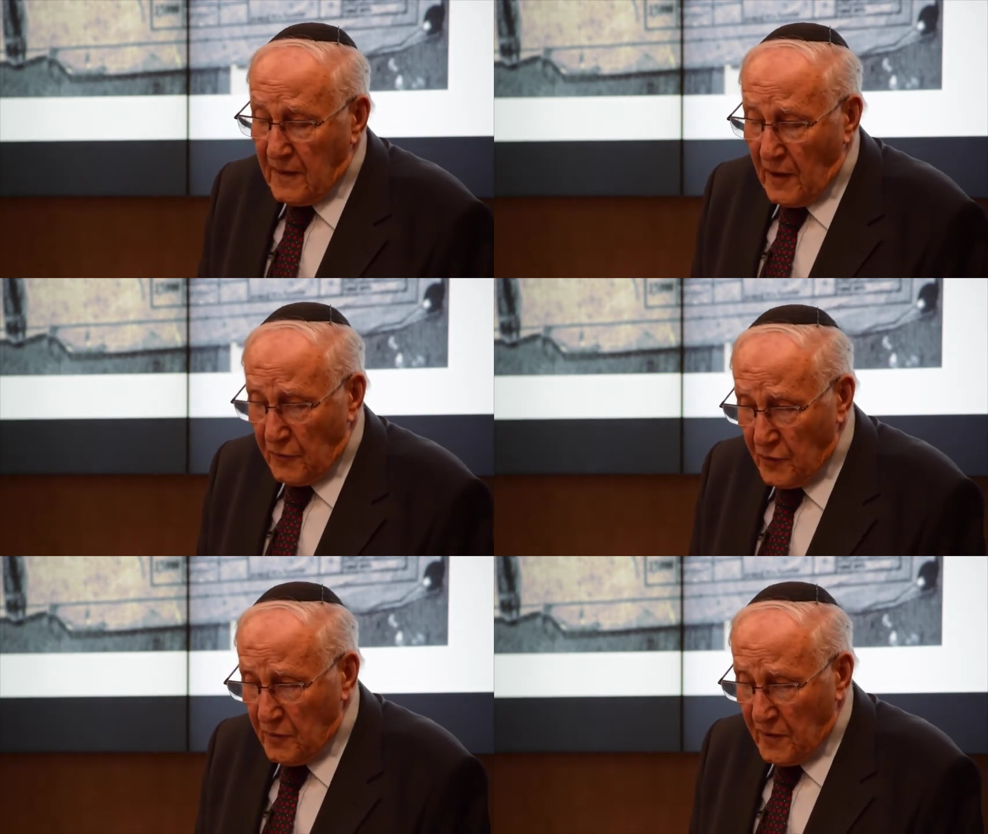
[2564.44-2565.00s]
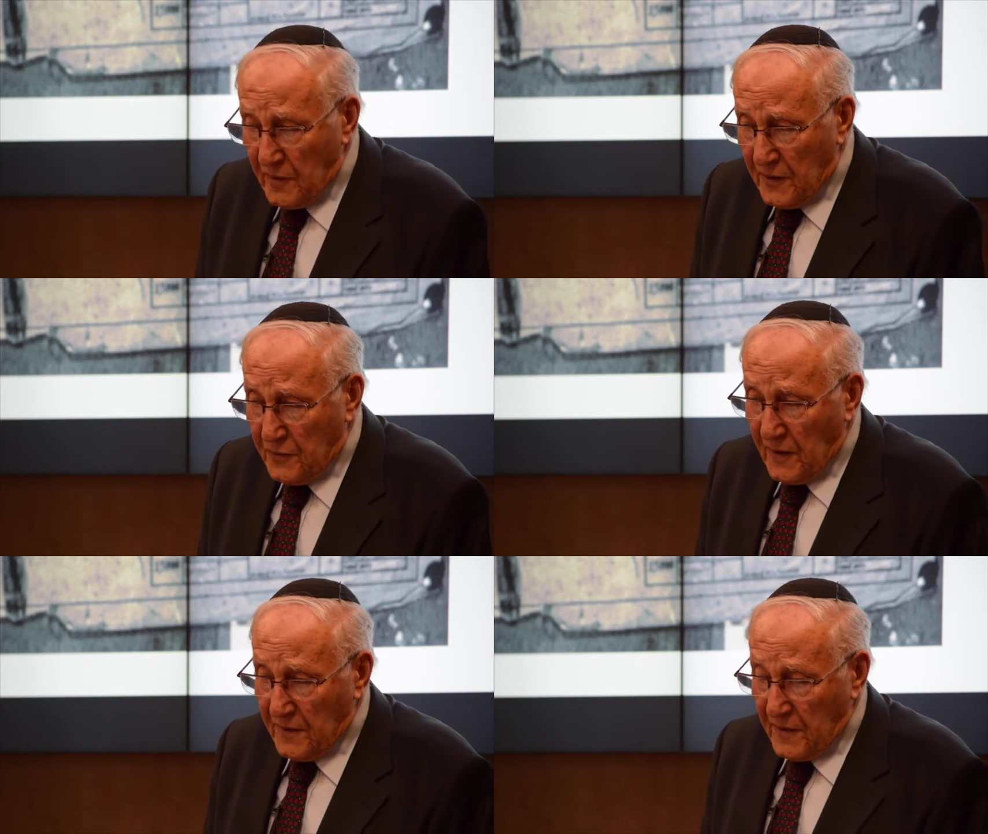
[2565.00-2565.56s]
a rumor went
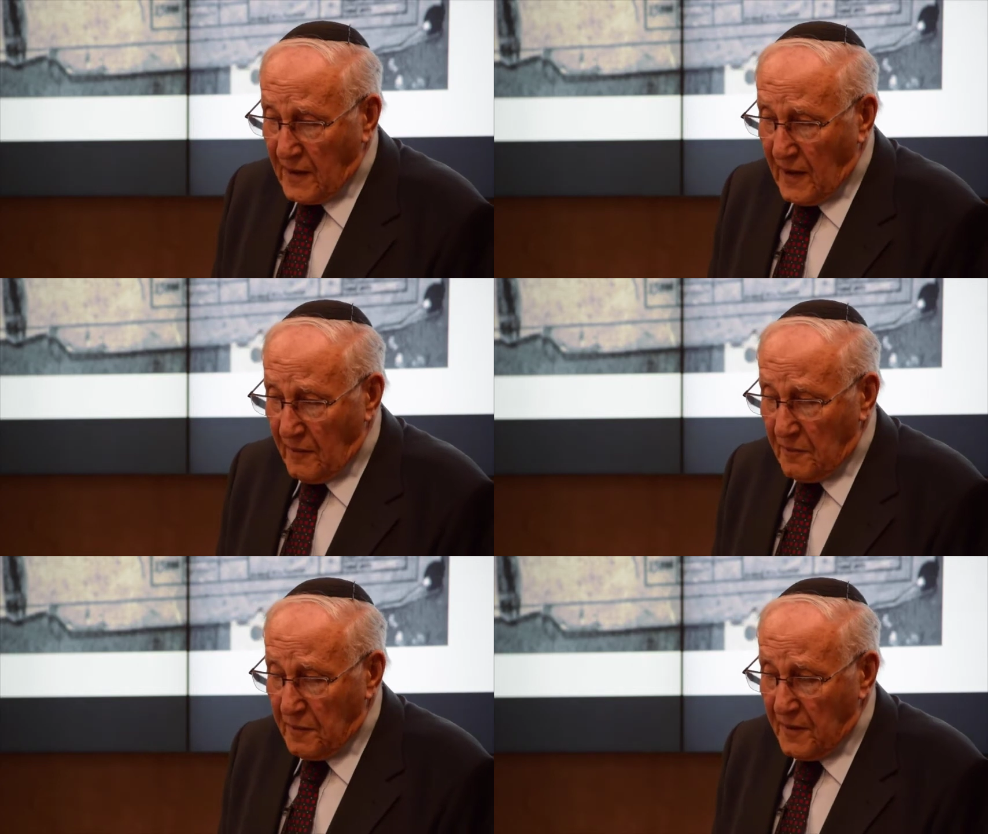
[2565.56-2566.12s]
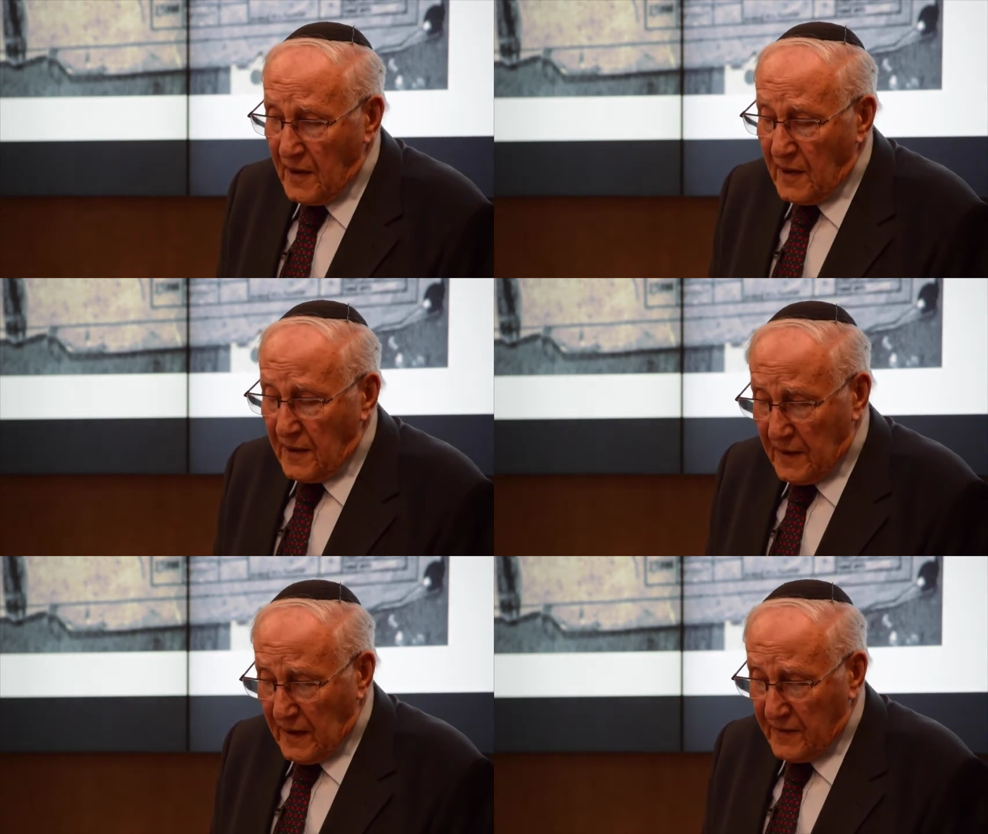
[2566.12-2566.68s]
around the camp
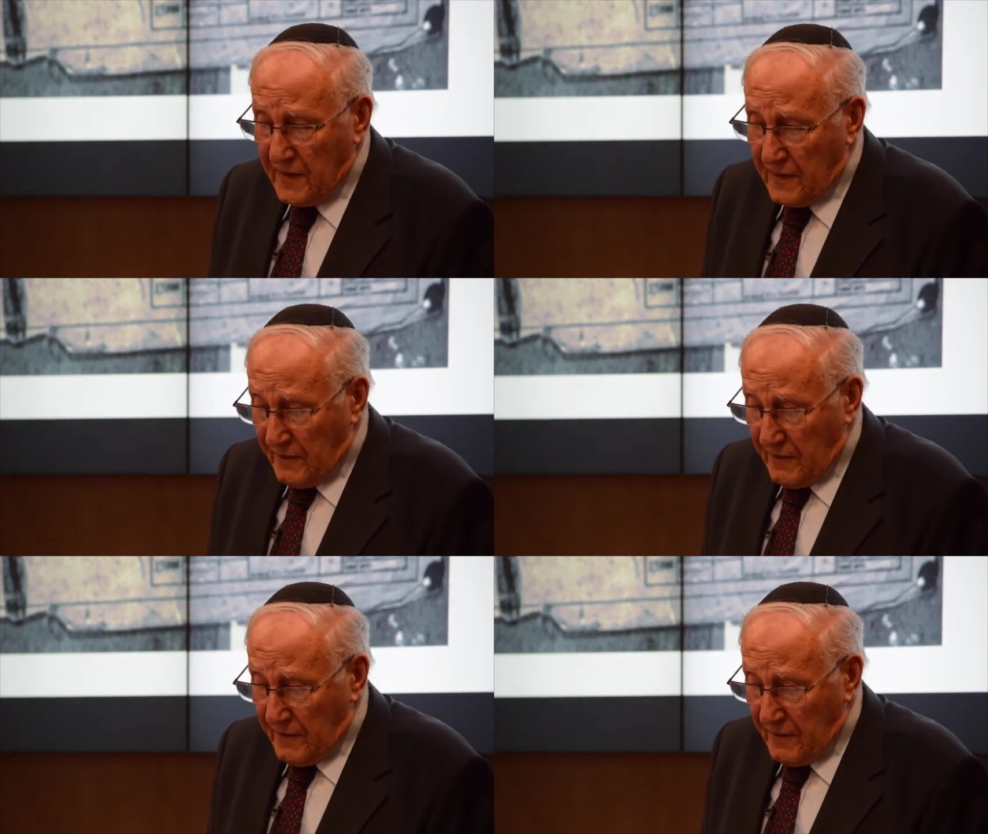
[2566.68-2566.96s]
that